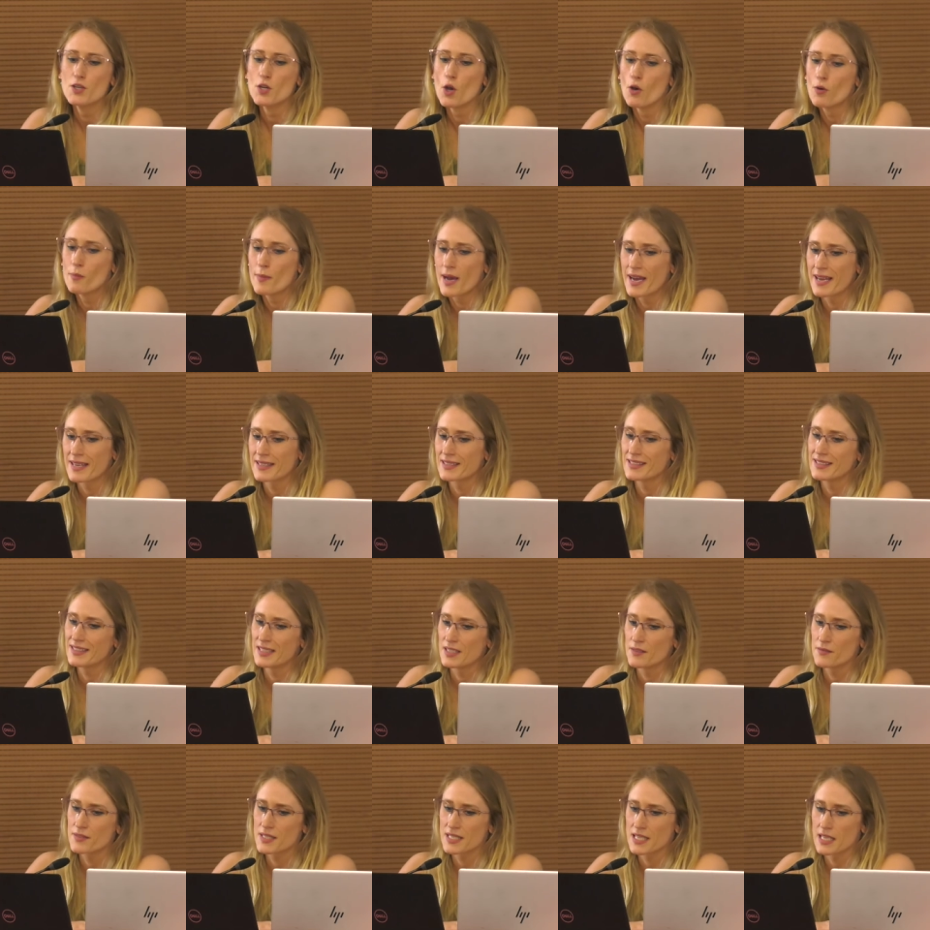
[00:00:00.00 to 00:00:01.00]
no man
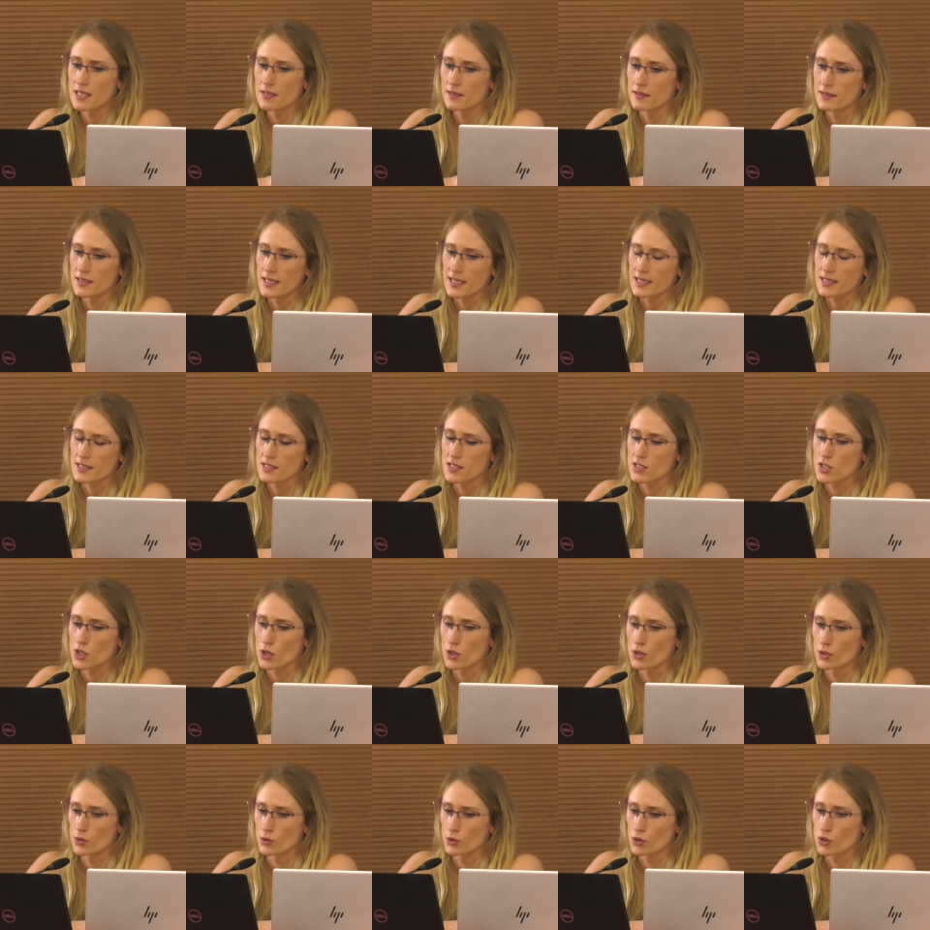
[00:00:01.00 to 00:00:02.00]
lives in the
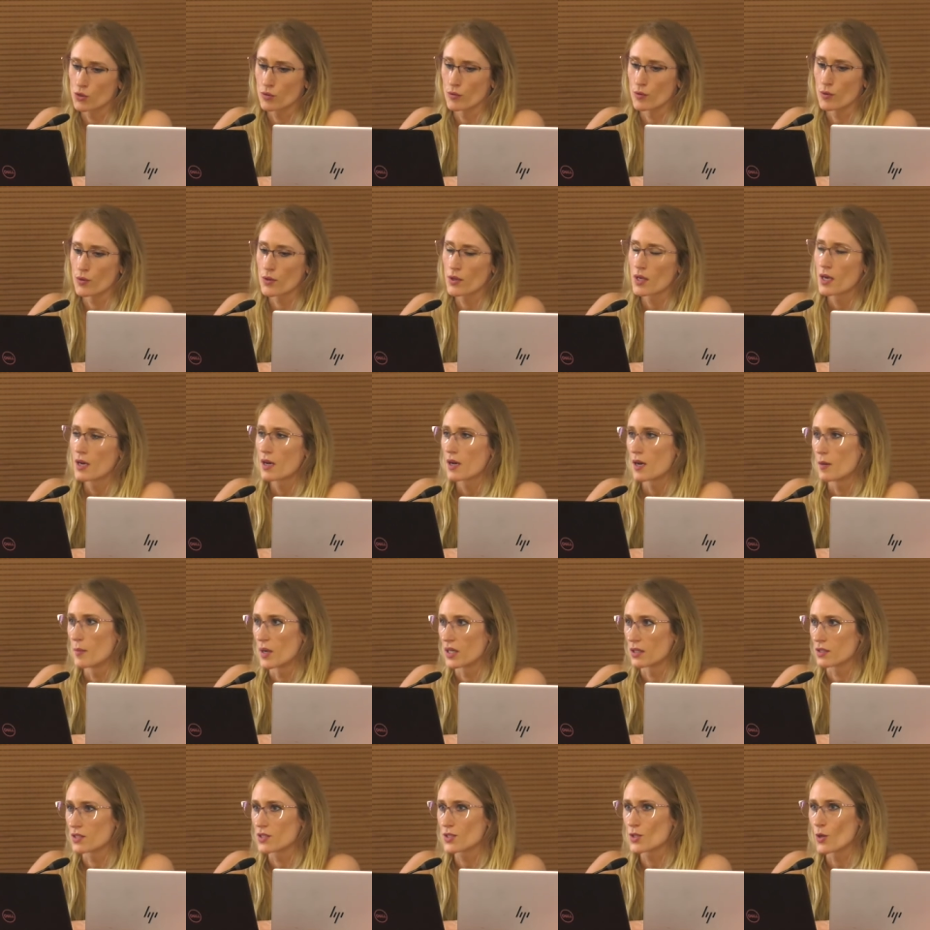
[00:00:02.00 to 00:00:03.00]
external truth
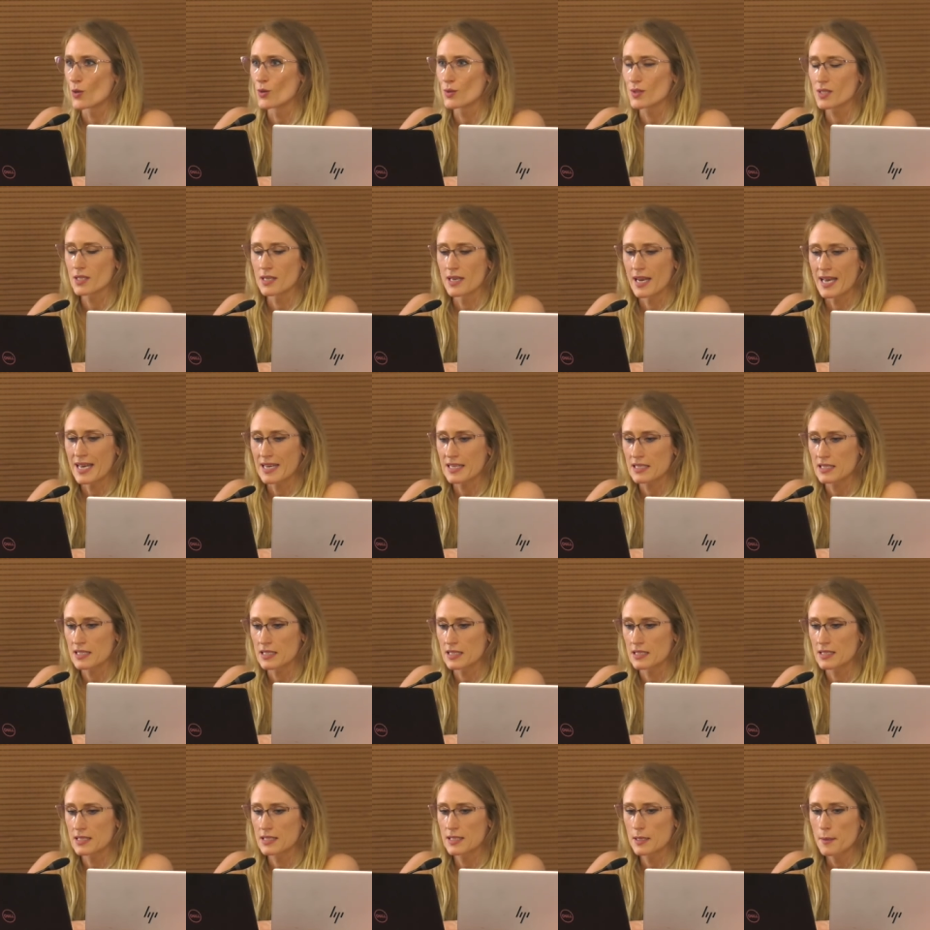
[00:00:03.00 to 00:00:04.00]
among salts and
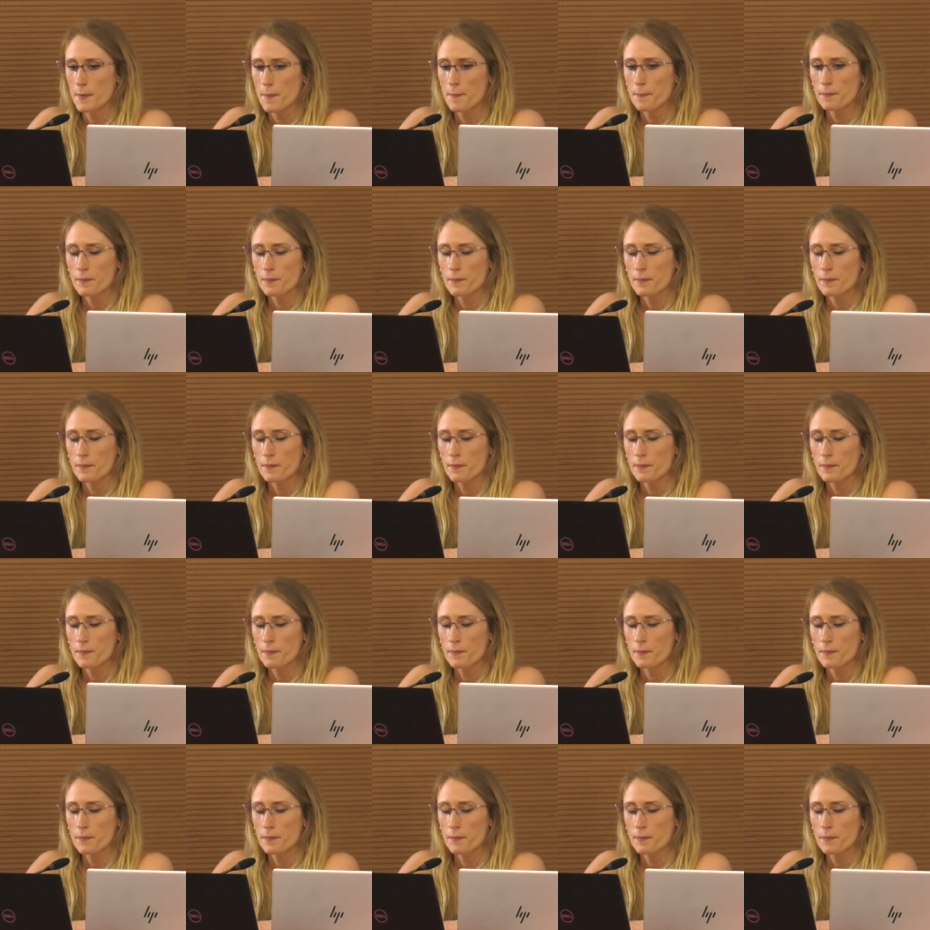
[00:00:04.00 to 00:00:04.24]
acids,